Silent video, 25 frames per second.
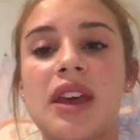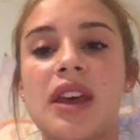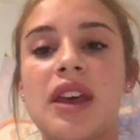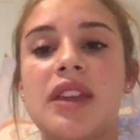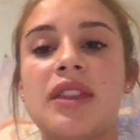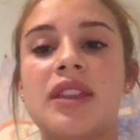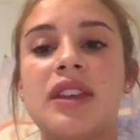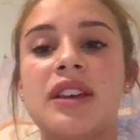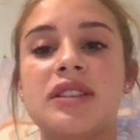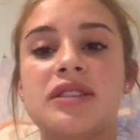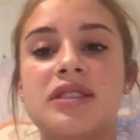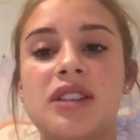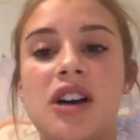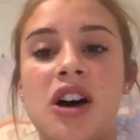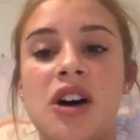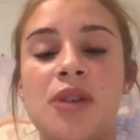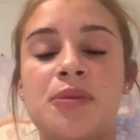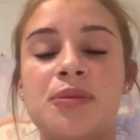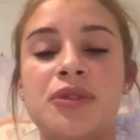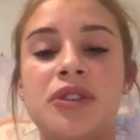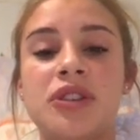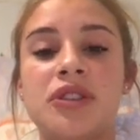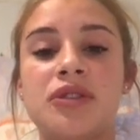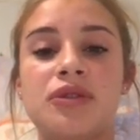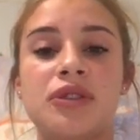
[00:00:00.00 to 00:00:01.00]
This
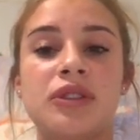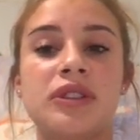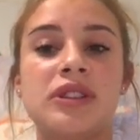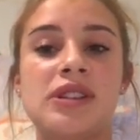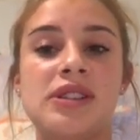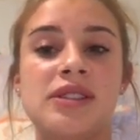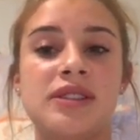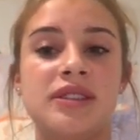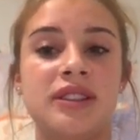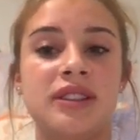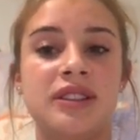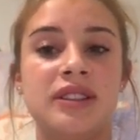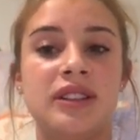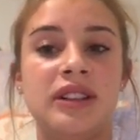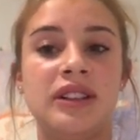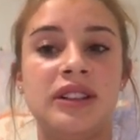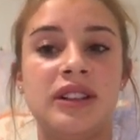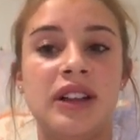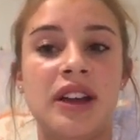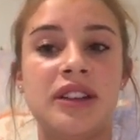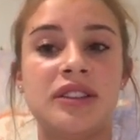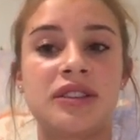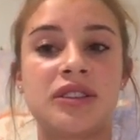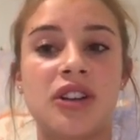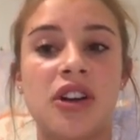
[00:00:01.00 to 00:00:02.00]
option releases
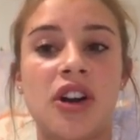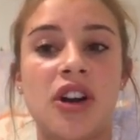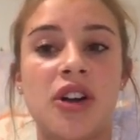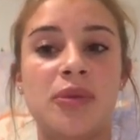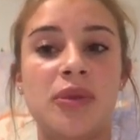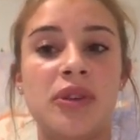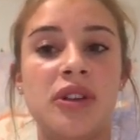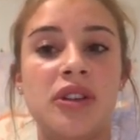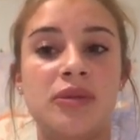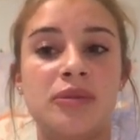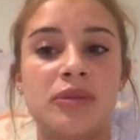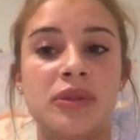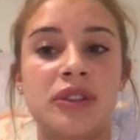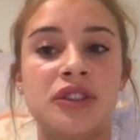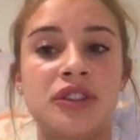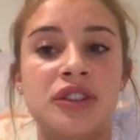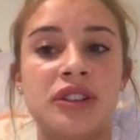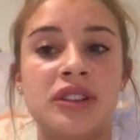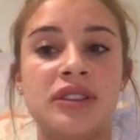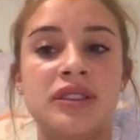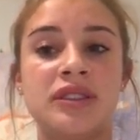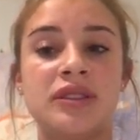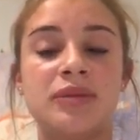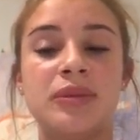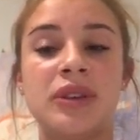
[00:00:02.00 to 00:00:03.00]
less carbon
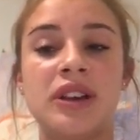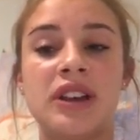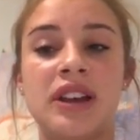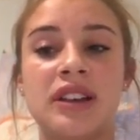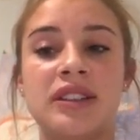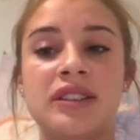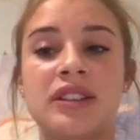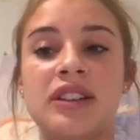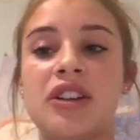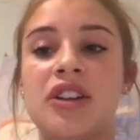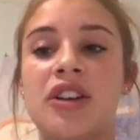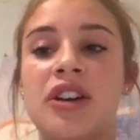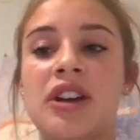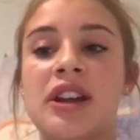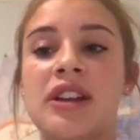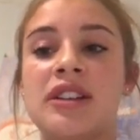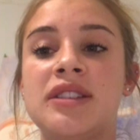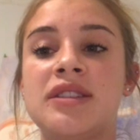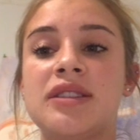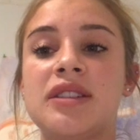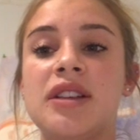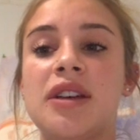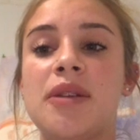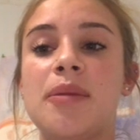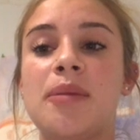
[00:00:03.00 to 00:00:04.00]
emissions because it
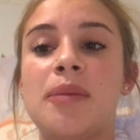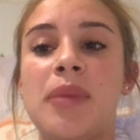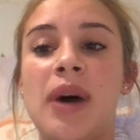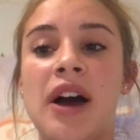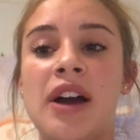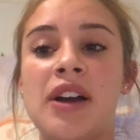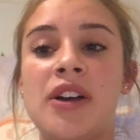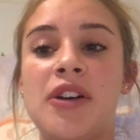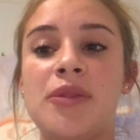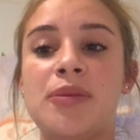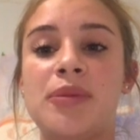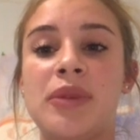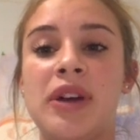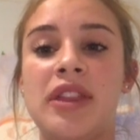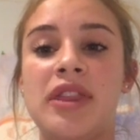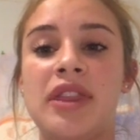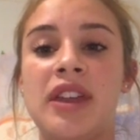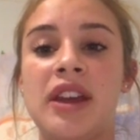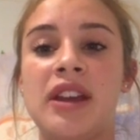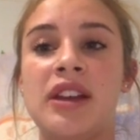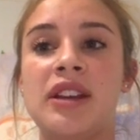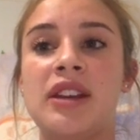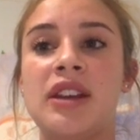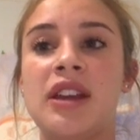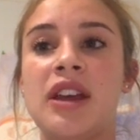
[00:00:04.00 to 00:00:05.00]
creates biomethane